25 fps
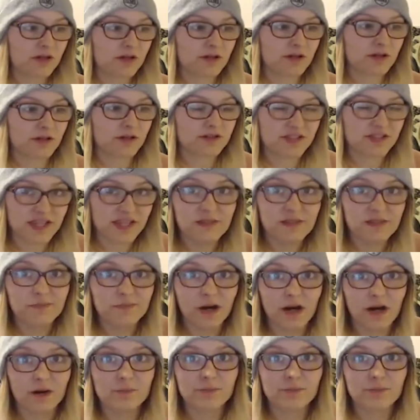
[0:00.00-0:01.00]
team
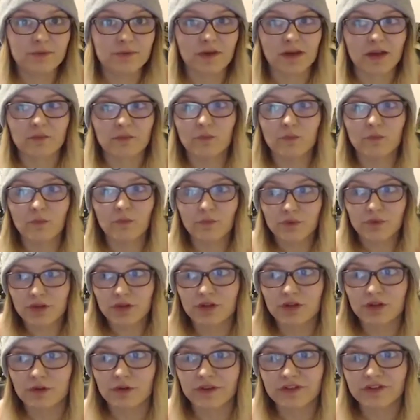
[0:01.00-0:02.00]
up. And,
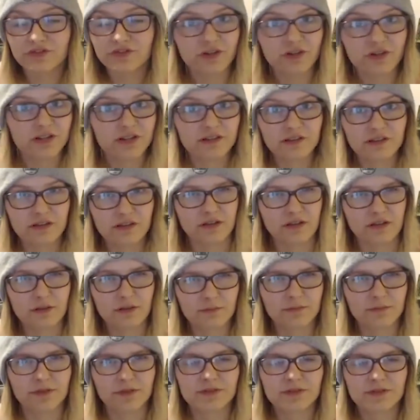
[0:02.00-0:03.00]
you know, there's strength in
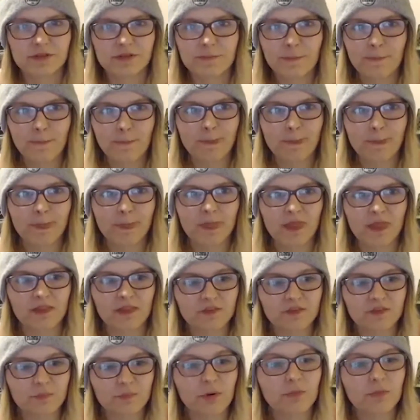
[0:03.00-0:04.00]
numbers. And
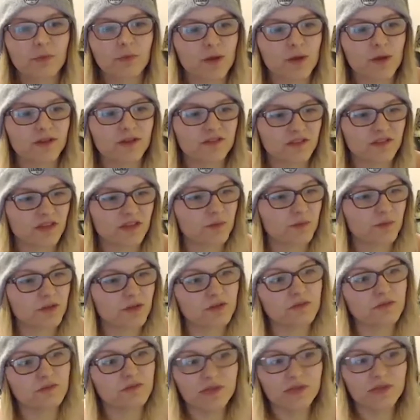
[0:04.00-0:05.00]
that's a problem I see
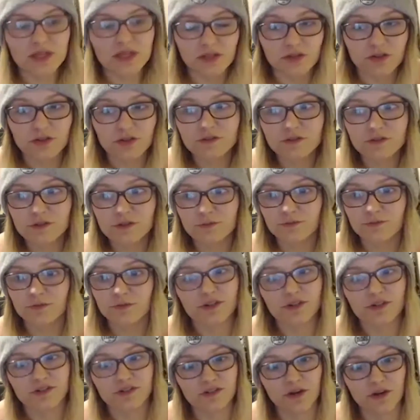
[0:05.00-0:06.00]
with vegan YouTube,
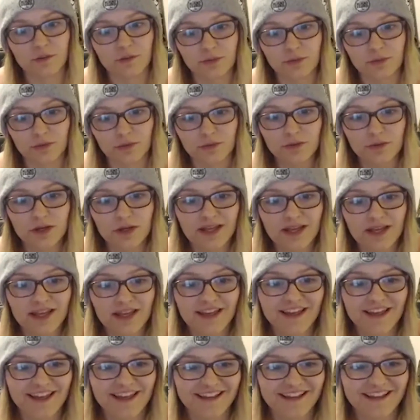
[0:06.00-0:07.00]
for example,
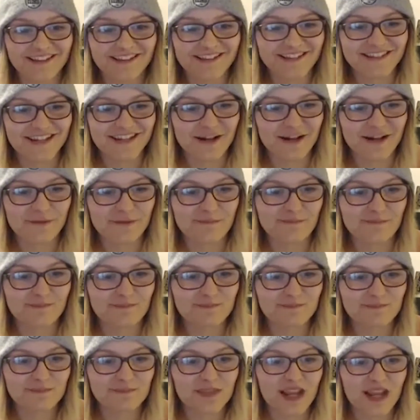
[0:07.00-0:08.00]
is
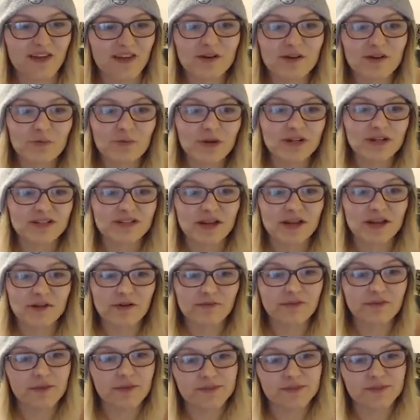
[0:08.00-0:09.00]
everyone is
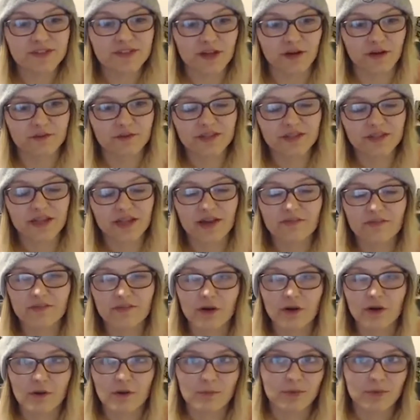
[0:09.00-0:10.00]
out for themselves. They have
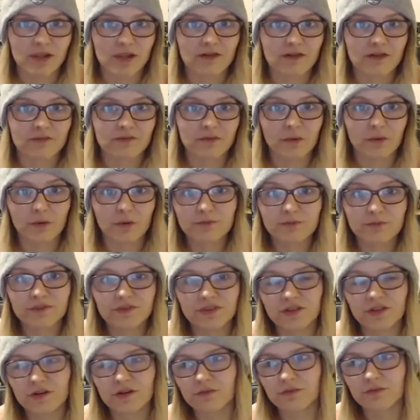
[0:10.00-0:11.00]
their own platforms.
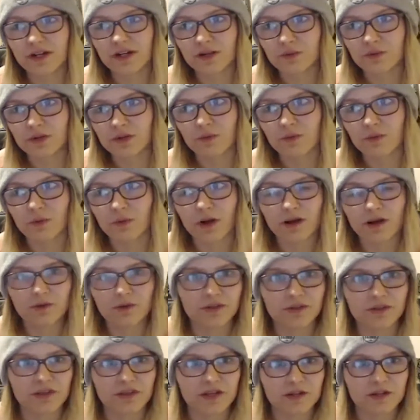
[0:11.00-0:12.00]
They don't really want to work
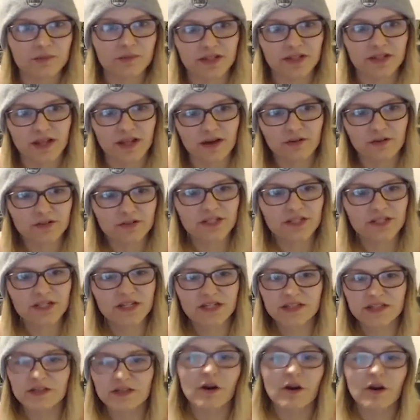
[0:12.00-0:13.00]
with anybody else.
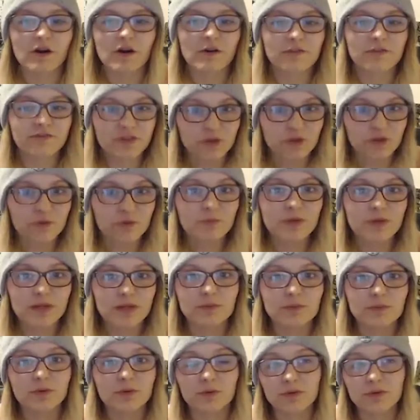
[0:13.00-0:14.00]
There are a few people who are